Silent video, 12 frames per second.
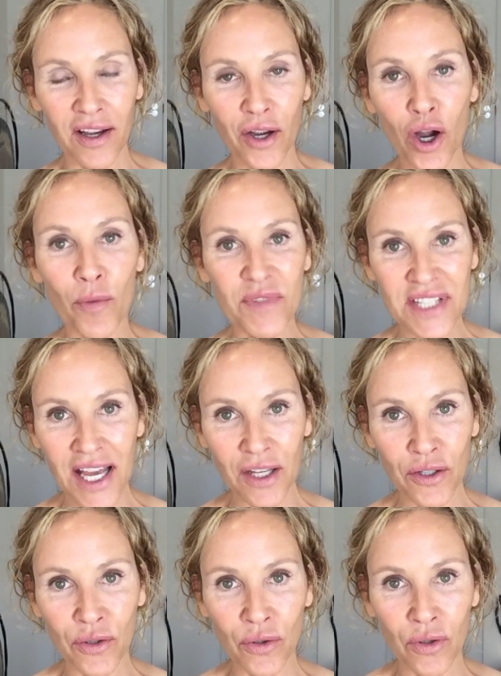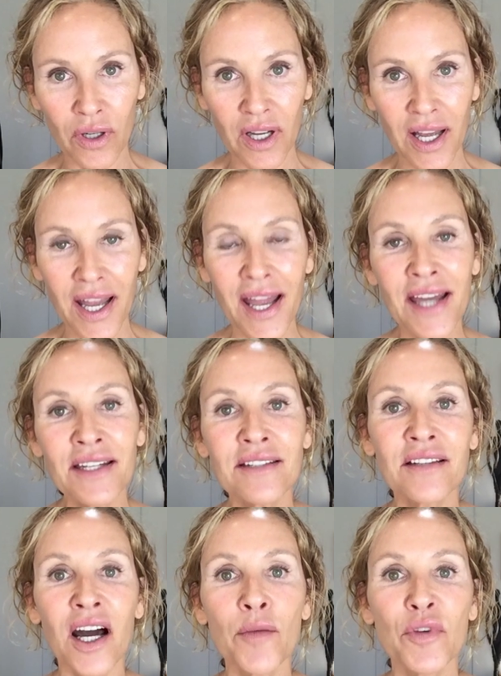comes at you.
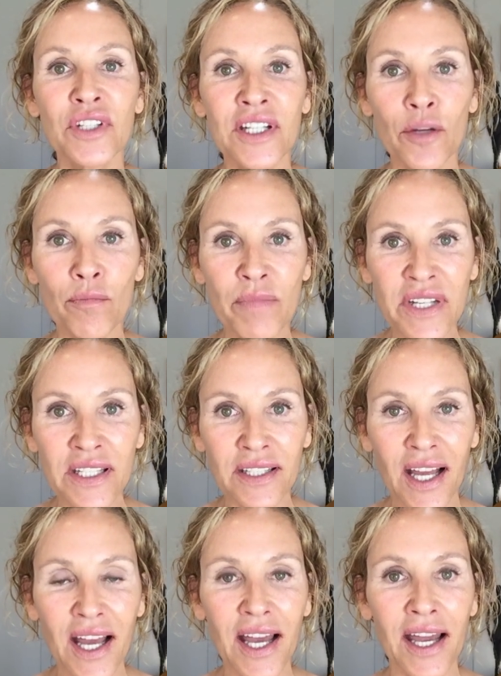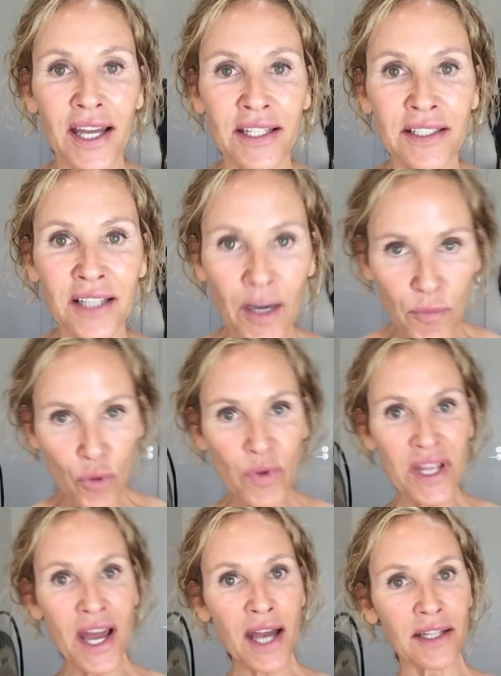Anytime you need a beat, anytime you
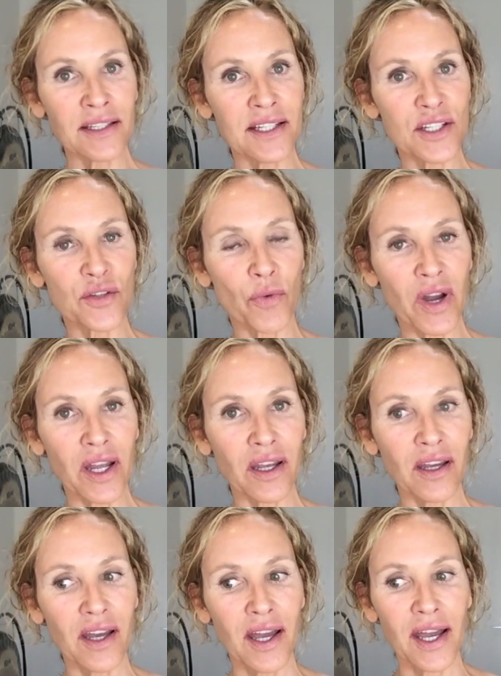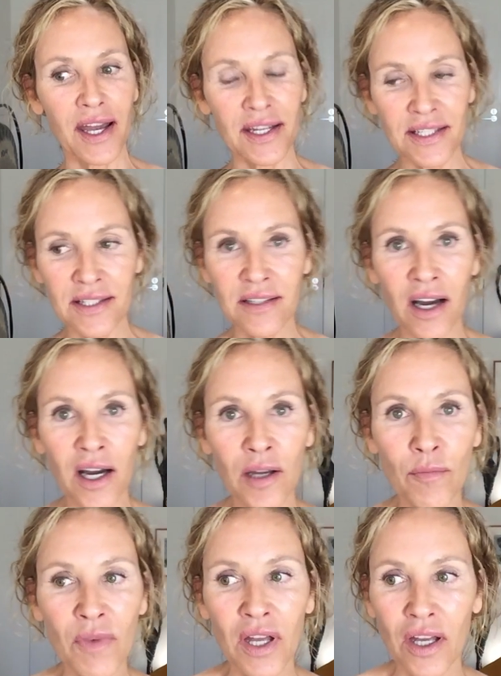react this way,
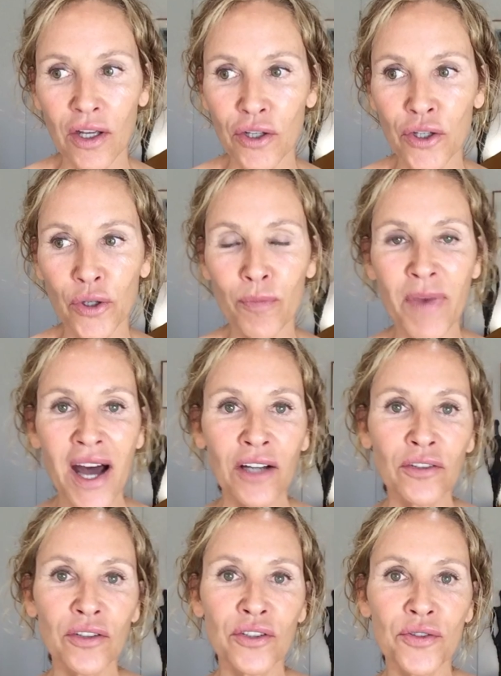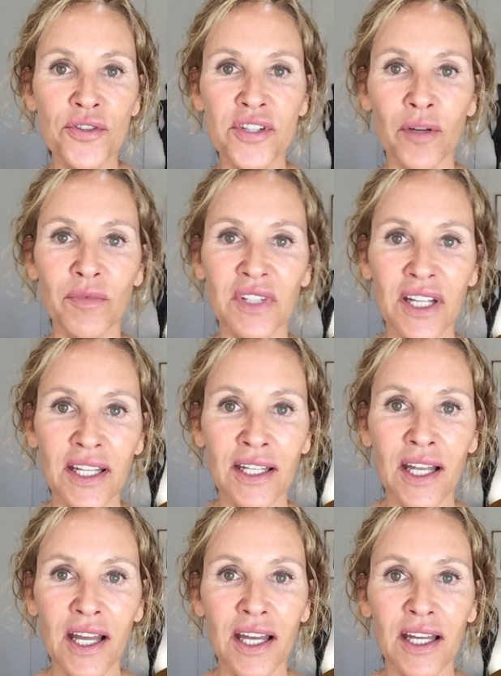anytime you're about to do something
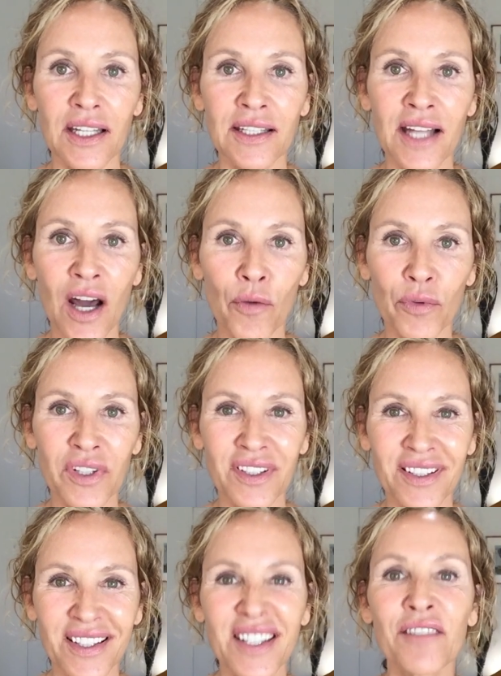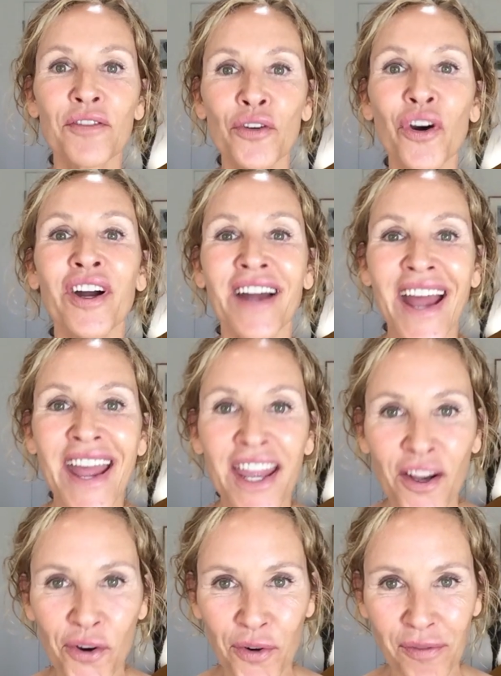that will give you a
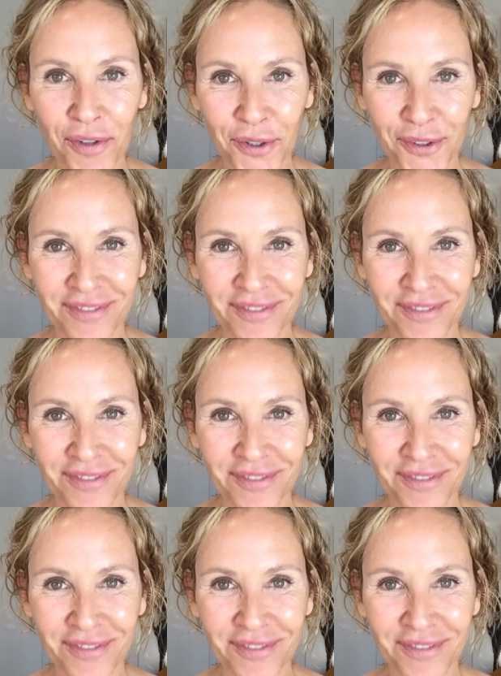hangover,